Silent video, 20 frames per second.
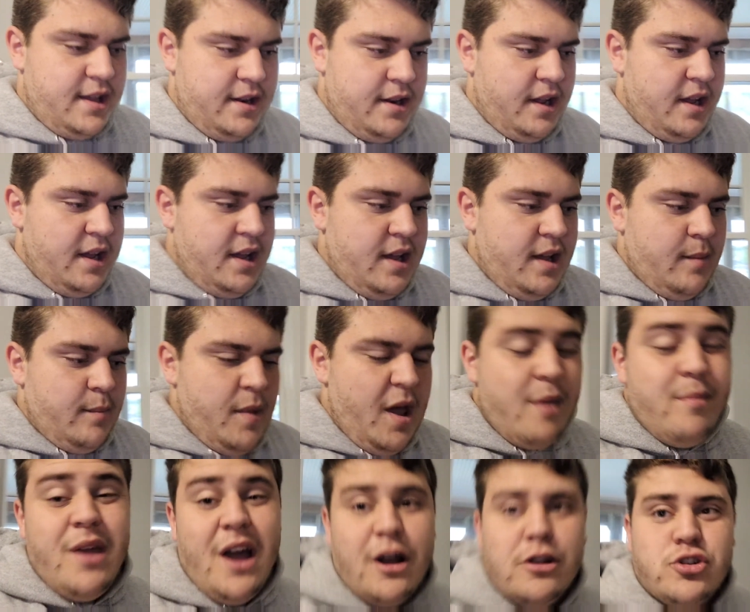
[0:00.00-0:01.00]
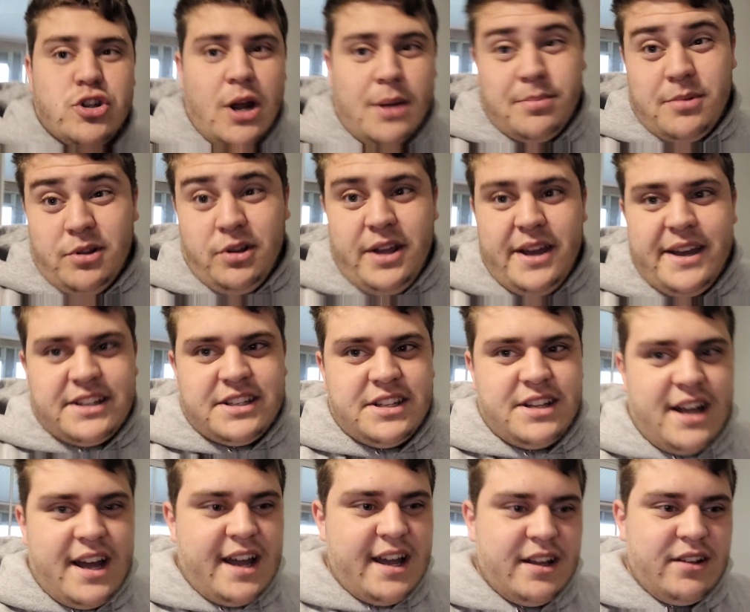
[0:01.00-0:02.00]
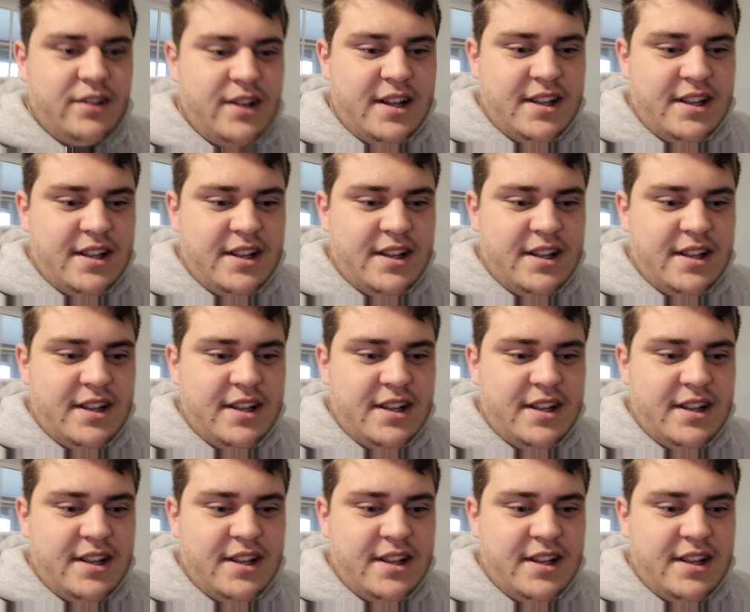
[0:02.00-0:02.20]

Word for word: And maybe I'll drop the link tonight,